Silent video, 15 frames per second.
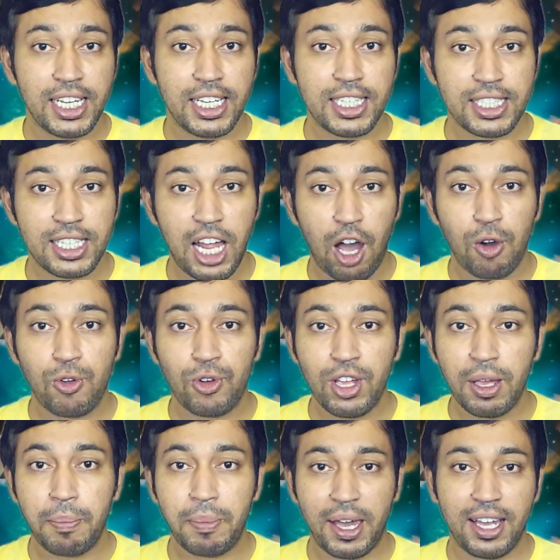is now
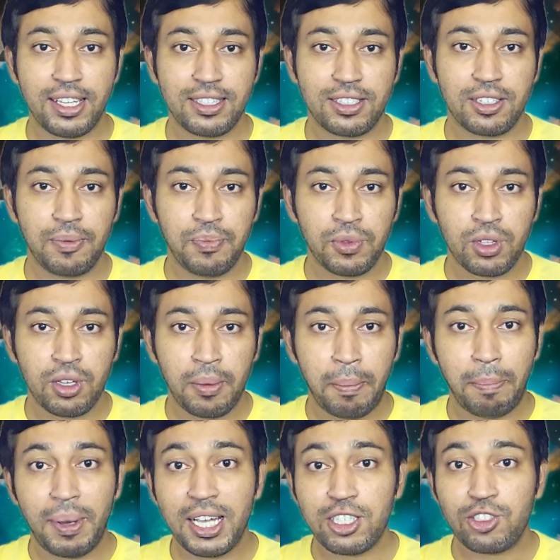rebased
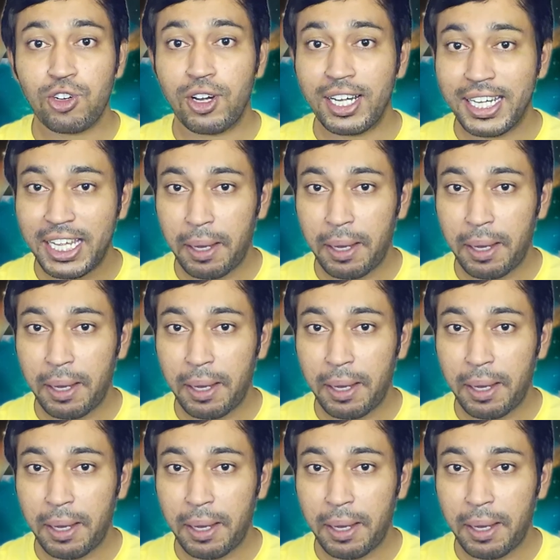based on